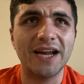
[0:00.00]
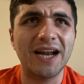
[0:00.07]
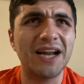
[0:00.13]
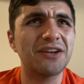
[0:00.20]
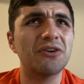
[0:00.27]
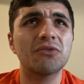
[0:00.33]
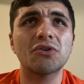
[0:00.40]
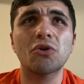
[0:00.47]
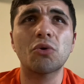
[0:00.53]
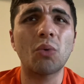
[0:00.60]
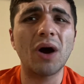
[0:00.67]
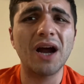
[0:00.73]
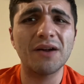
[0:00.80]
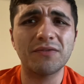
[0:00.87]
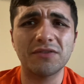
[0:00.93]
I don't know
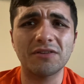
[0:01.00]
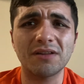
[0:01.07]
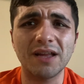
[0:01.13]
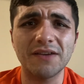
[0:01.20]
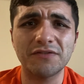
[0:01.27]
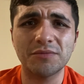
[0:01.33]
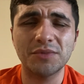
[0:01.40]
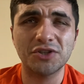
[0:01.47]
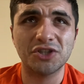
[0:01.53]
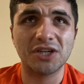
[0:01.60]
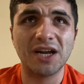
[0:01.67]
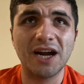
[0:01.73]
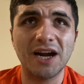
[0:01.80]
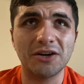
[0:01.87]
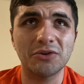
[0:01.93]
why, for the life of me,
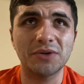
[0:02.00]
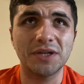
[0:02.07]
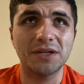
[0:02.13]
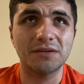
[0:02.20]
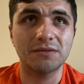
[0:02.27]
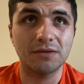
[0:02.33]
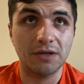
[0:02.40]
Chicago didn't,